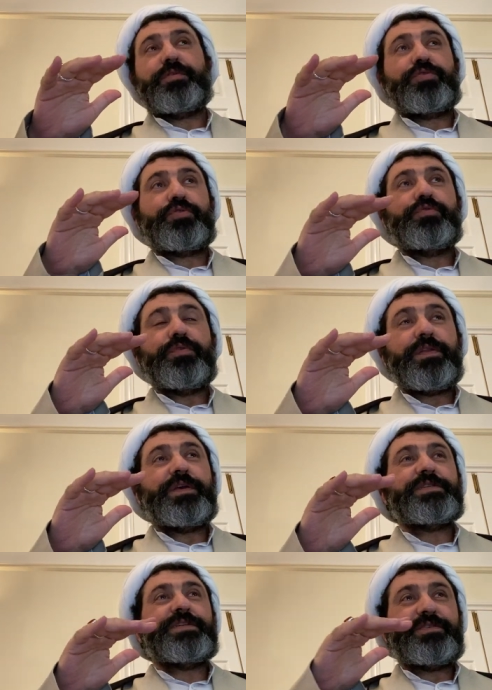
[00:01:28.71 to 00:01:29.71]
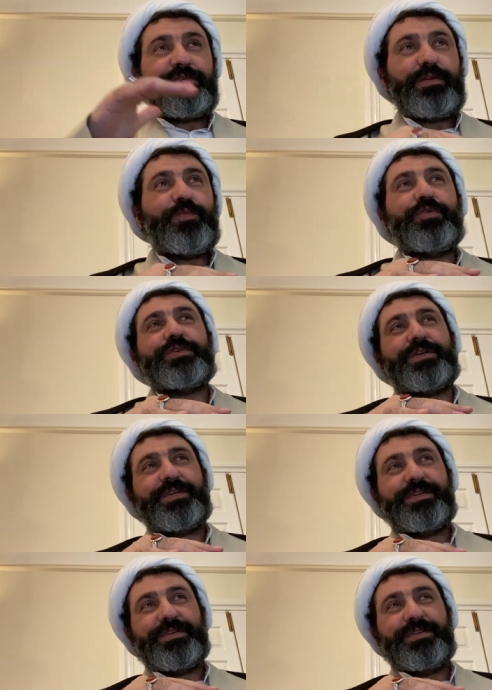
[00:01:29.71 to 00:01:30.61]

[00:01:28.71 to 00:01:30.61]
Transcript: truth is the real water